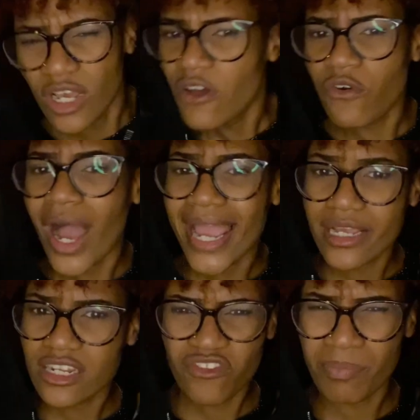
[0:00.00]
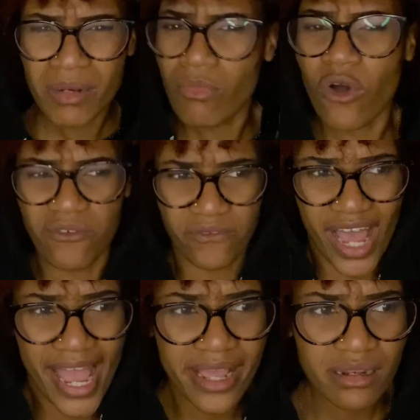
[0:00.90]
for I could have been more
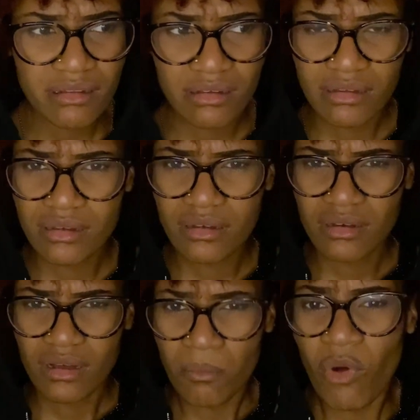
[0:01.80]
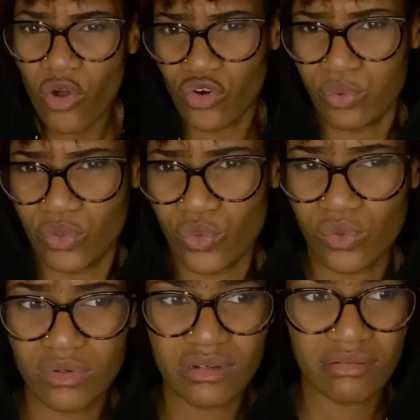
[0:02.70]
vile, more crude.